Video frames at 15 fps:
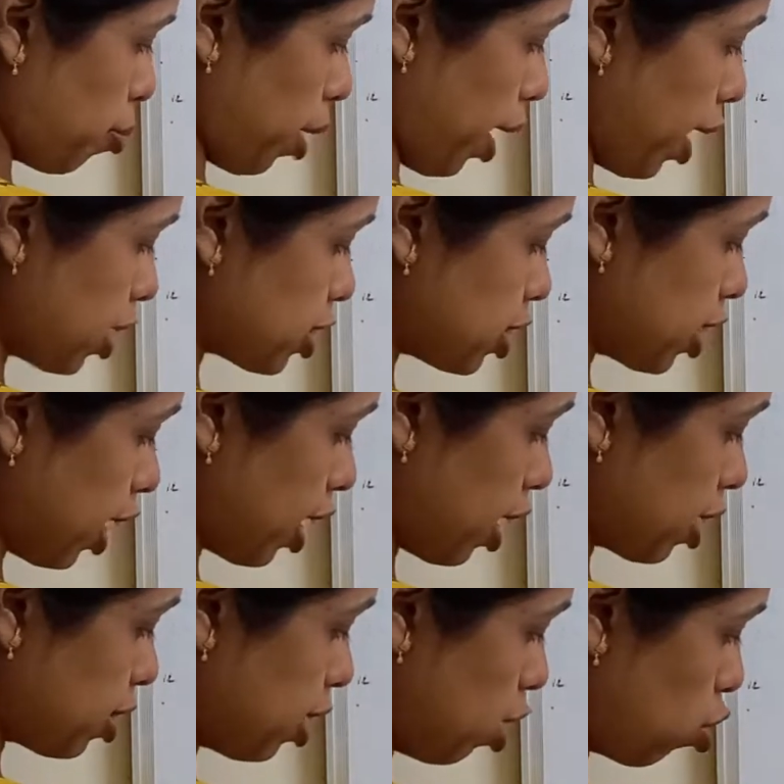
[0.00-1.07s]
As there
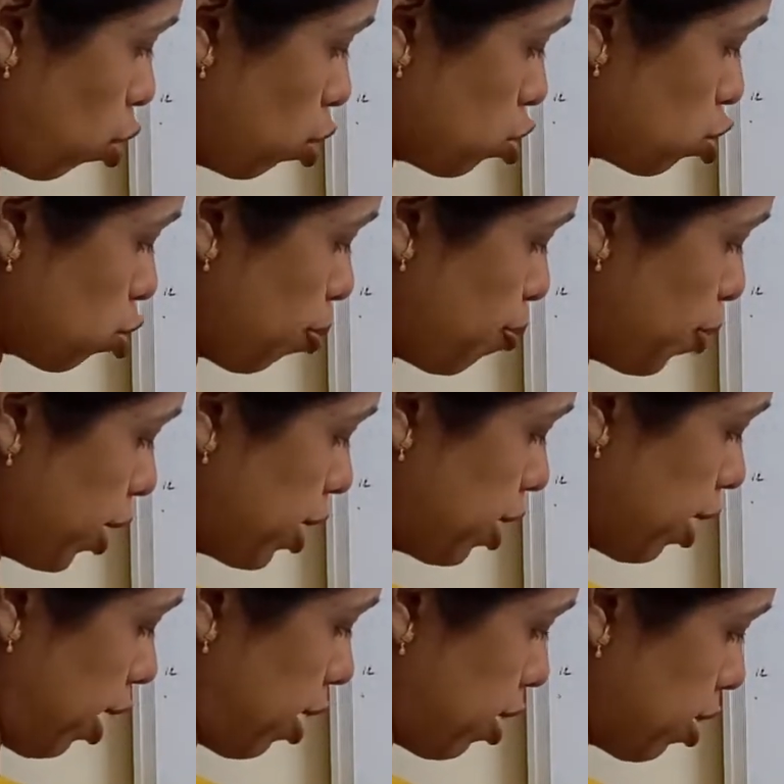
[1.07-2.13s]
are the lots of
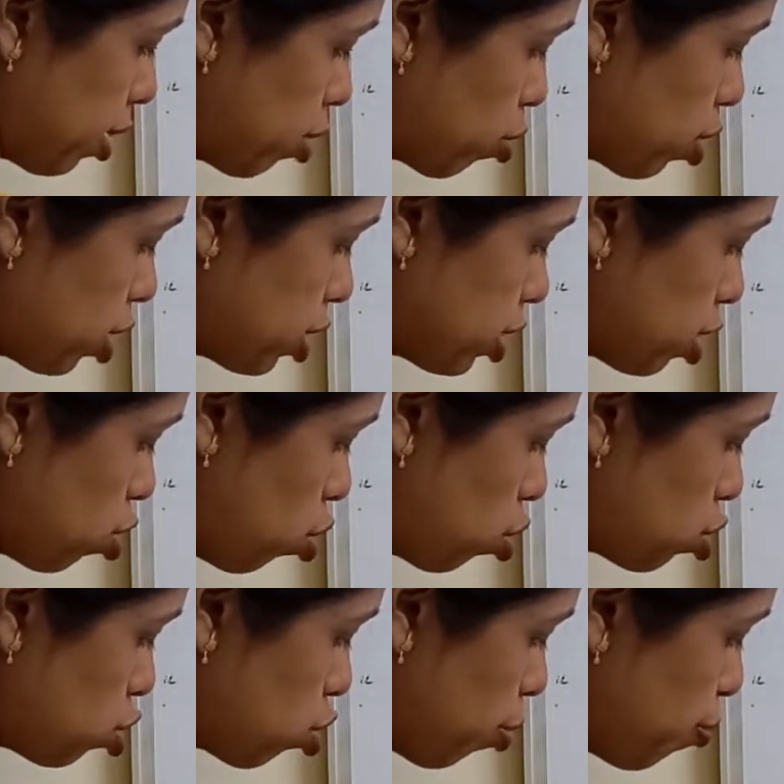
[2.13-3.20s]
barrier, you can see
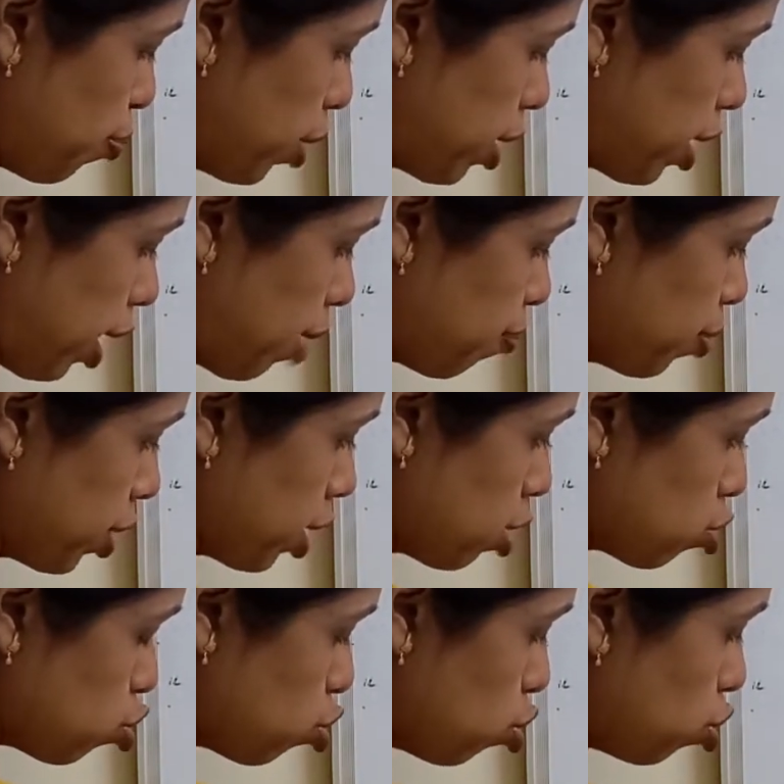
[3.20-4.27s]
lots of barrier,
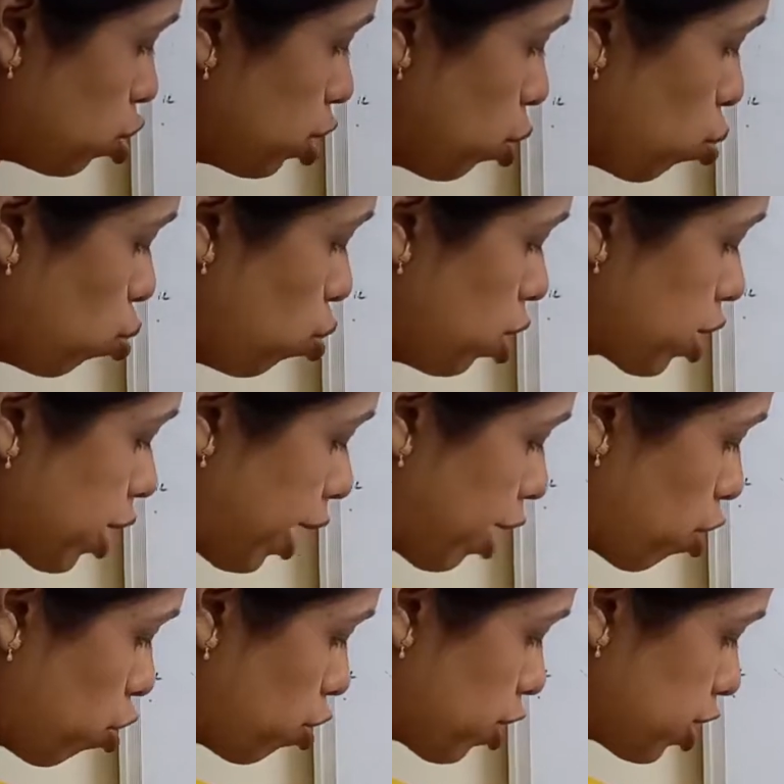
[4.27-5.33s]
so the hole
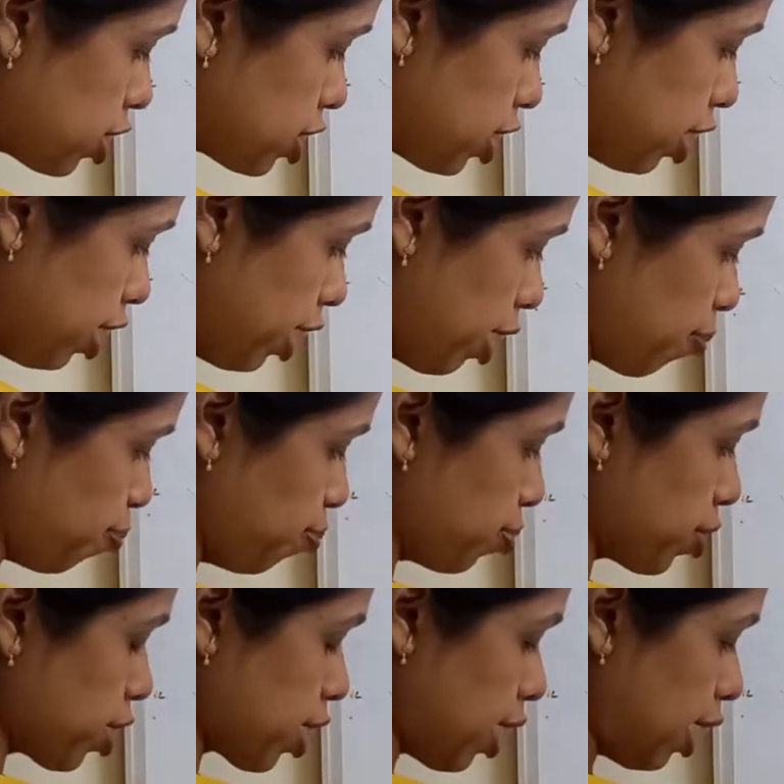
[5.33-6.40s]
cannot easily
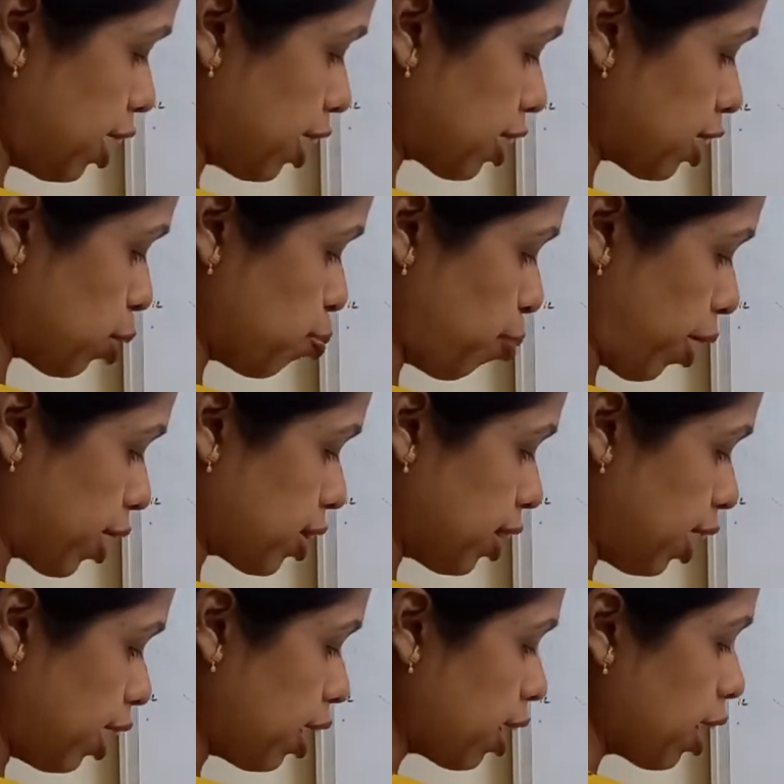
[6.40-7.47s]
collected by
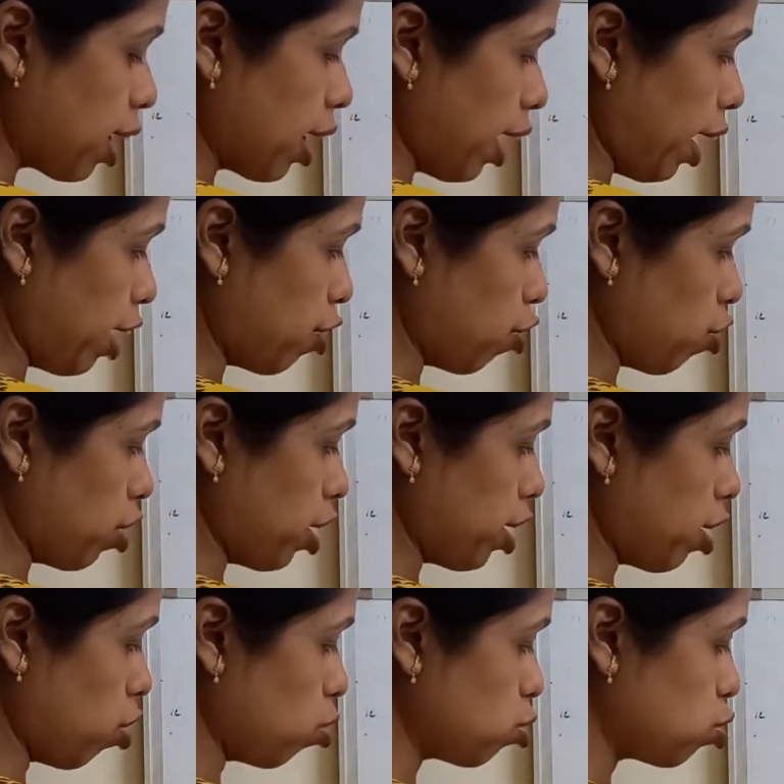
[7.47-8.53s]
the anode, and
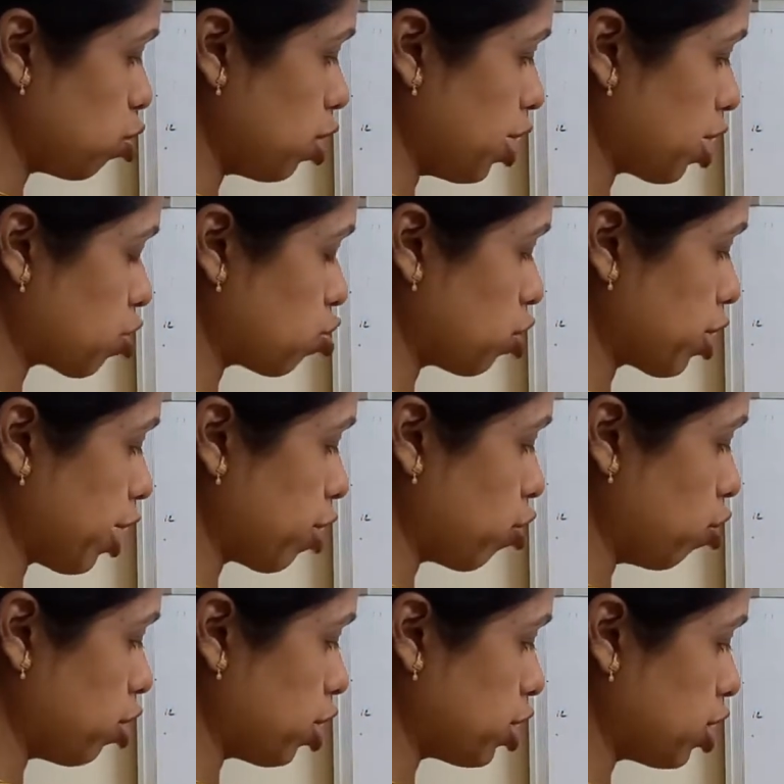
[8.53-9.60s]
also electron
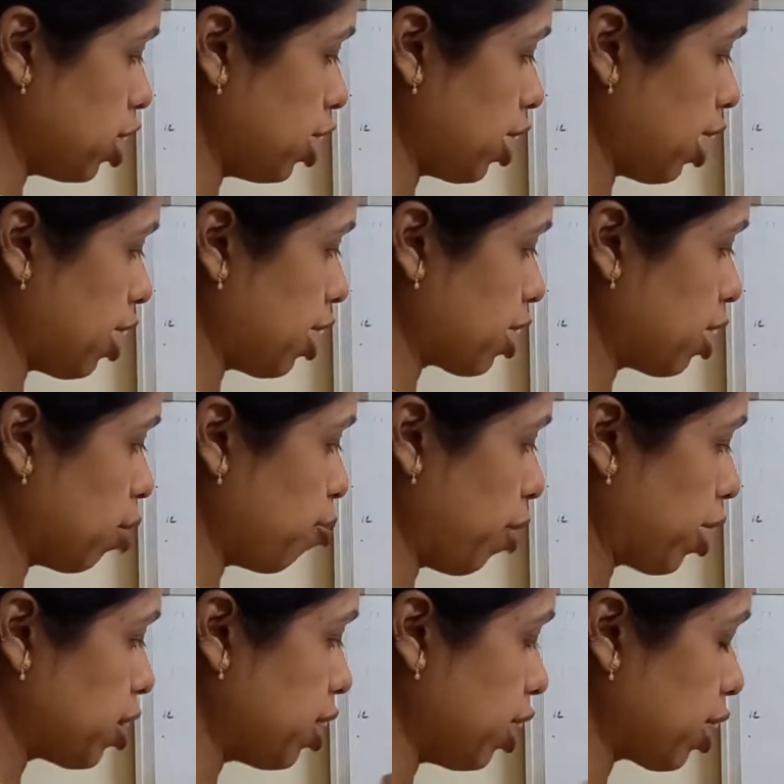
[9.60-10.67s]
cannot easily collected by
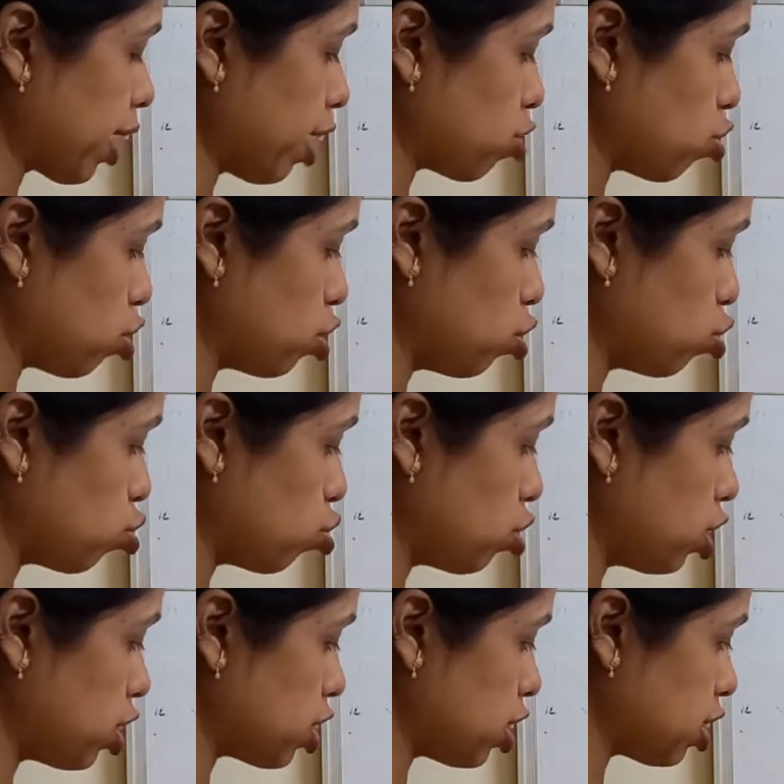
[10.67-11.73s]
the cathode due to
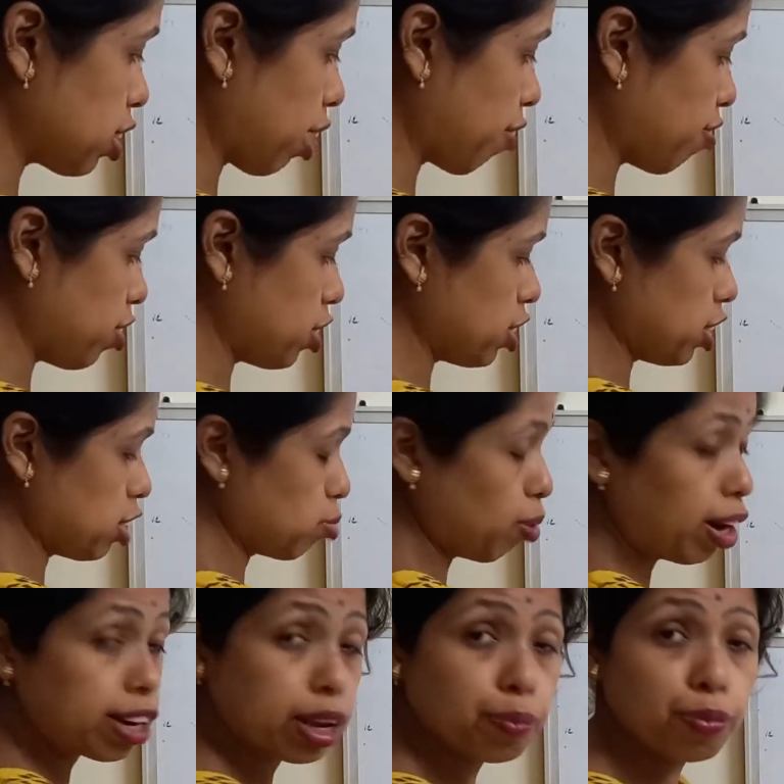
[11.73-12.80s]
these interfaces,
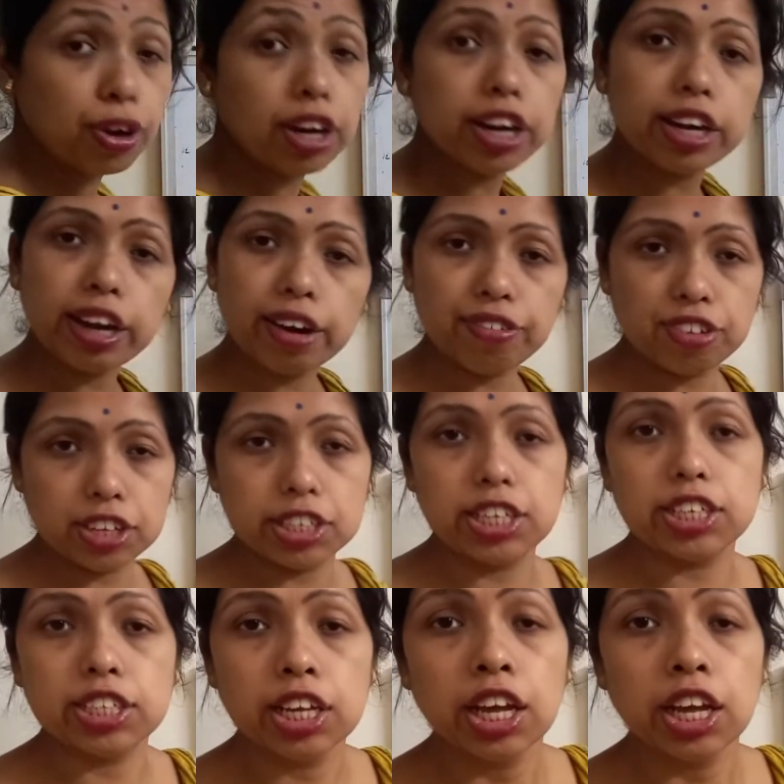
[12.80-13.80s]
multiple interfaces.